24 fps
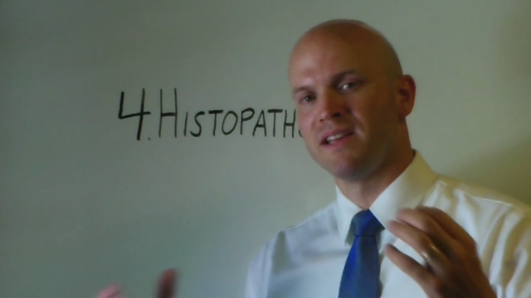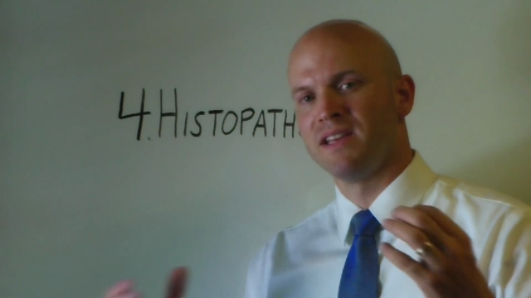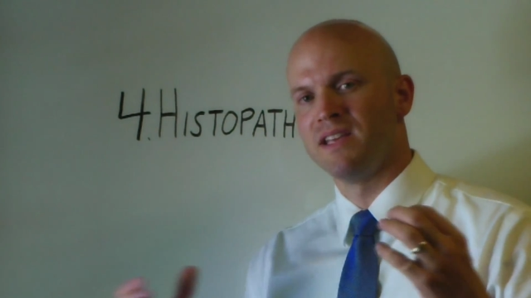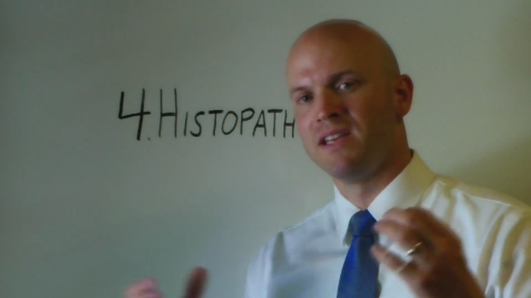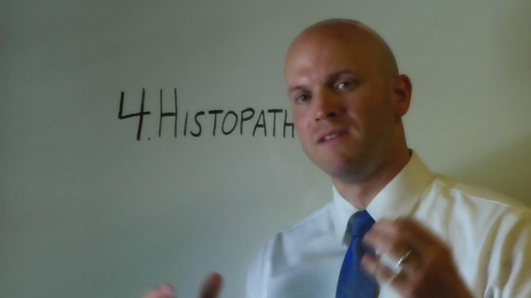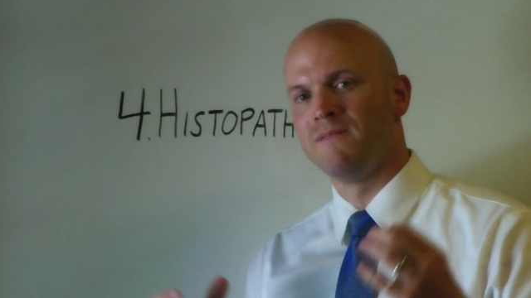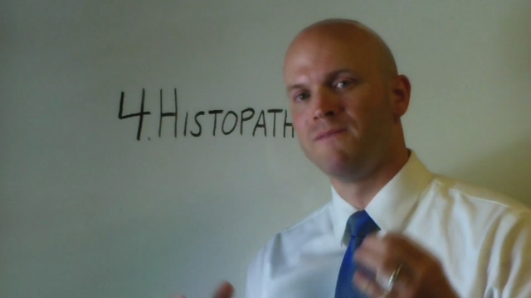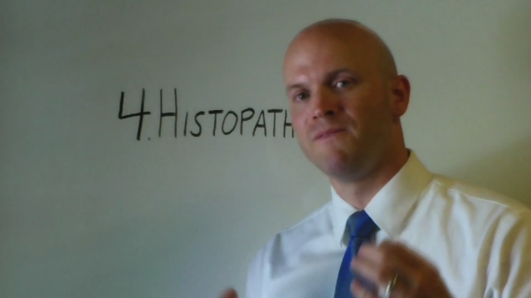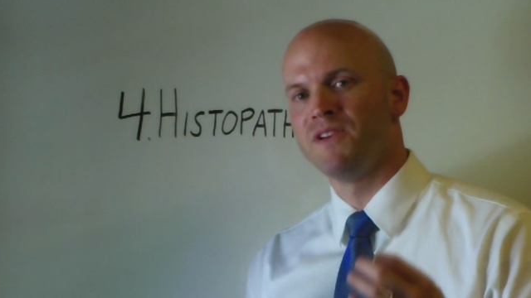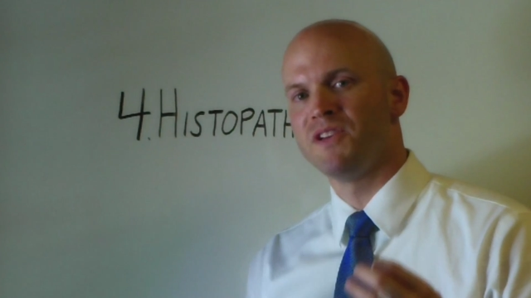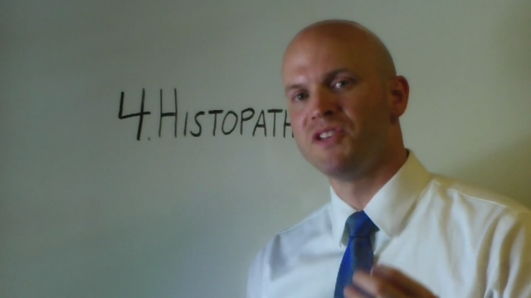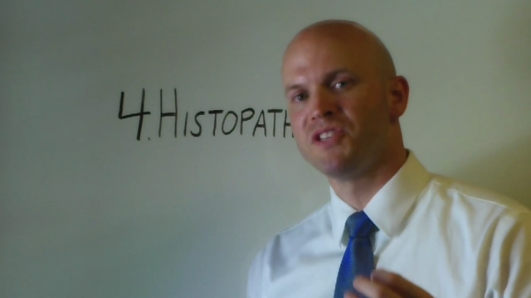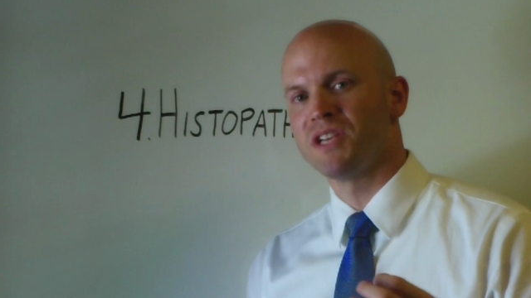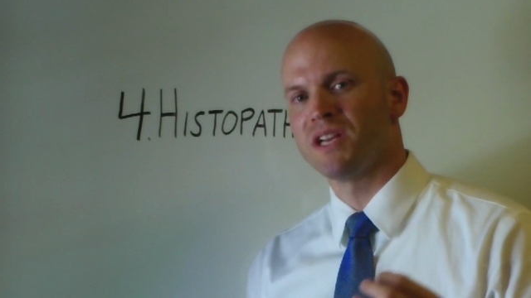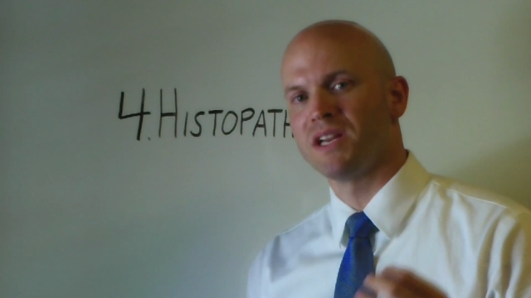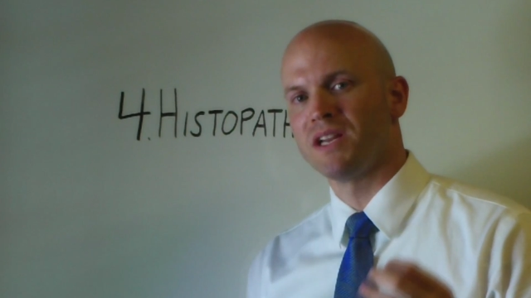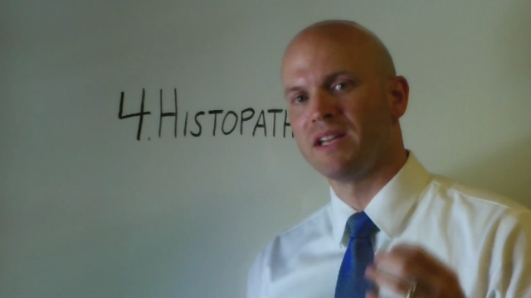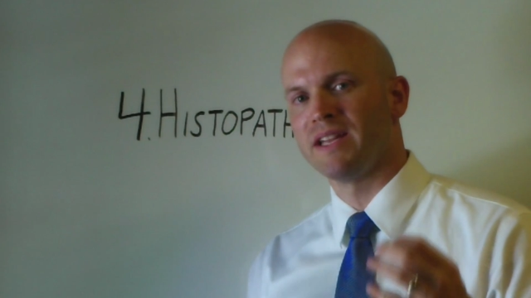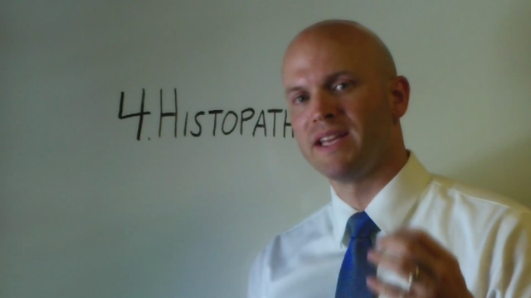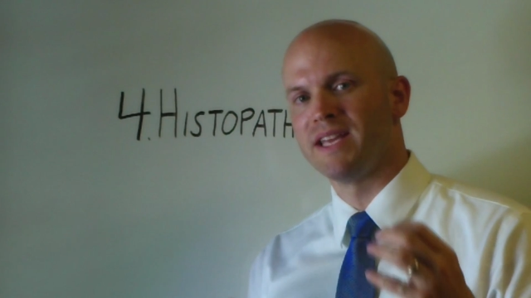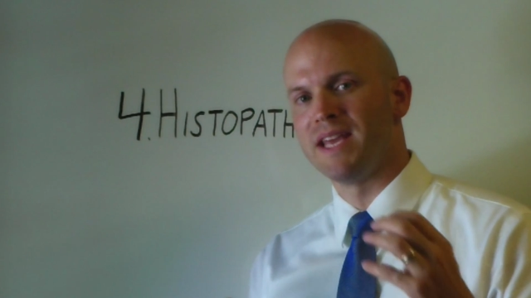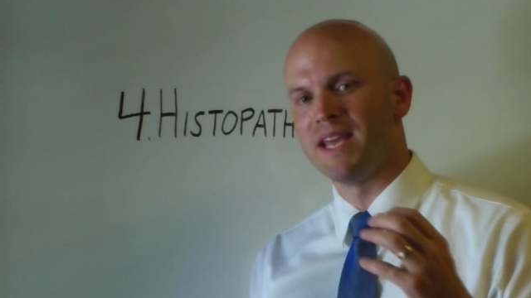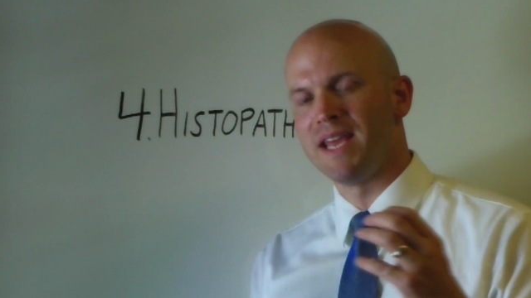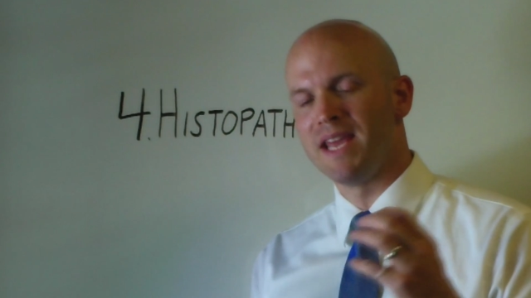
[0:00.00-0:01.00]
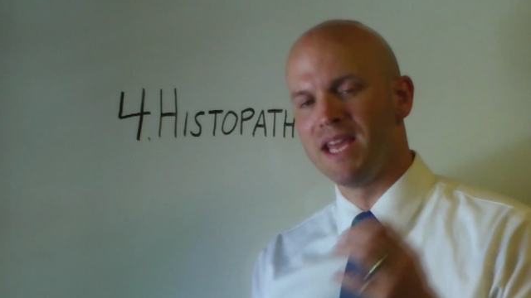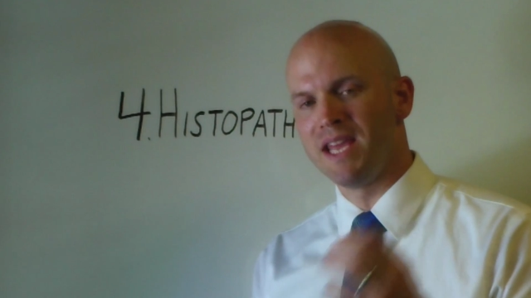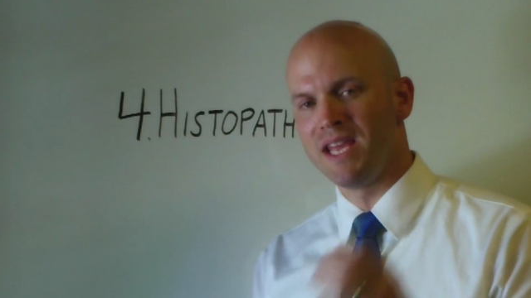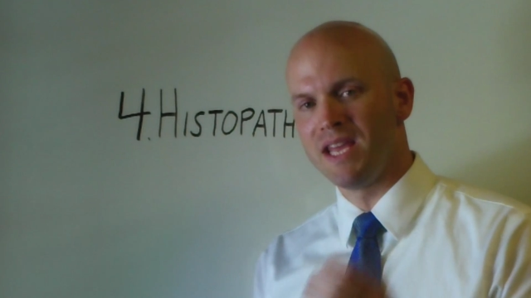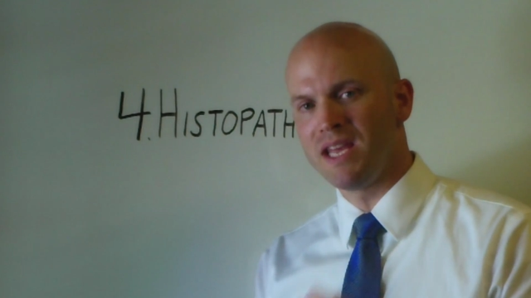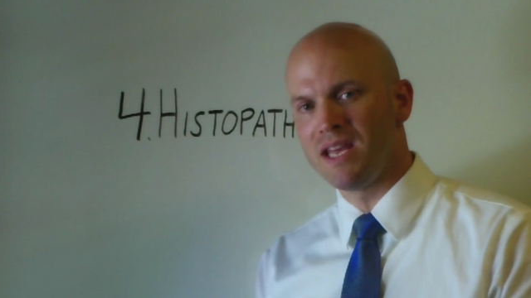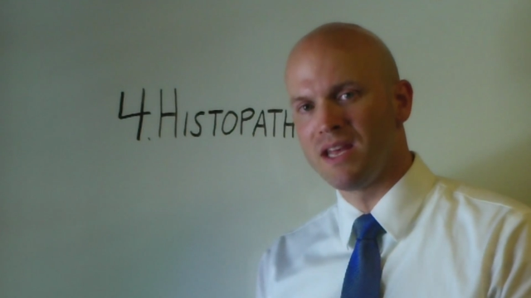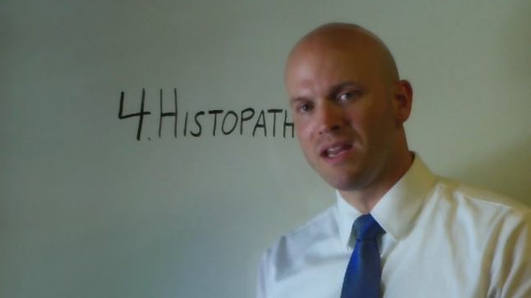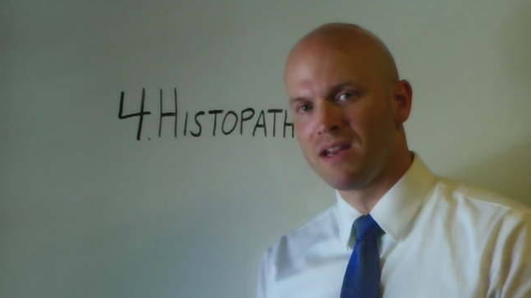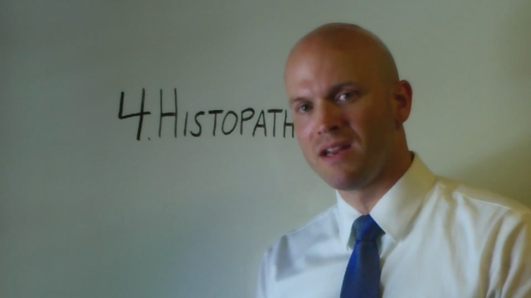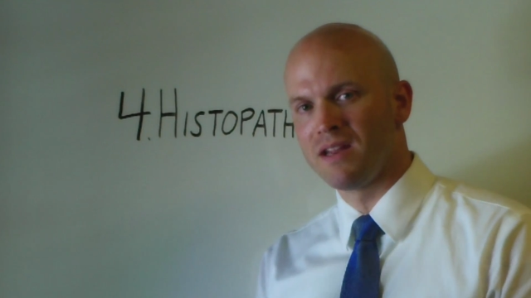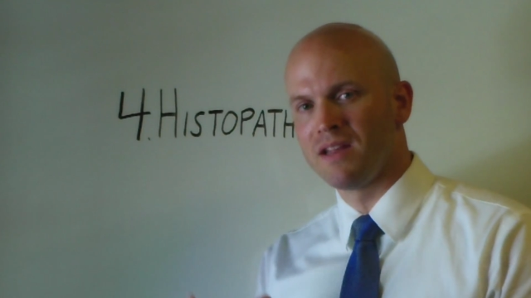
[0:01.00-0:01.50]
efficiently
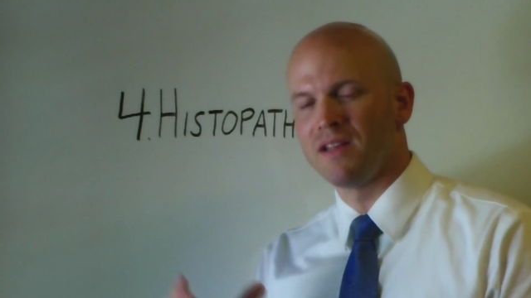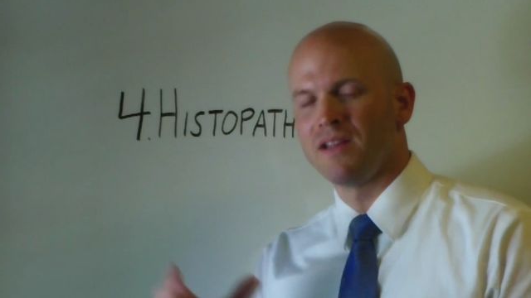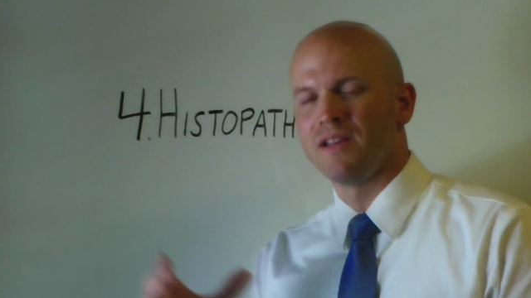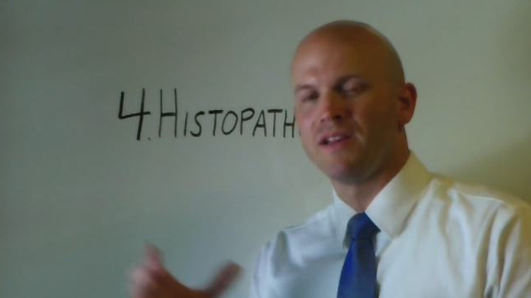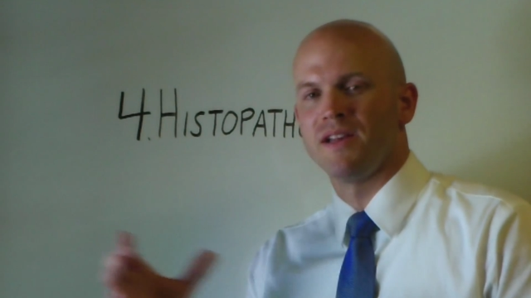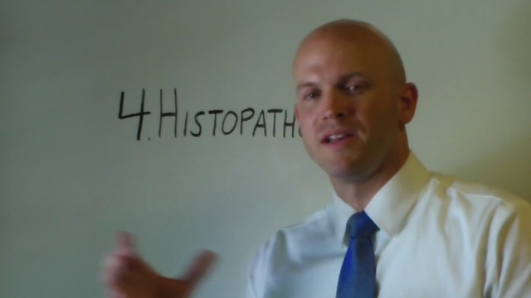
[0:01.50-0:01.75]
in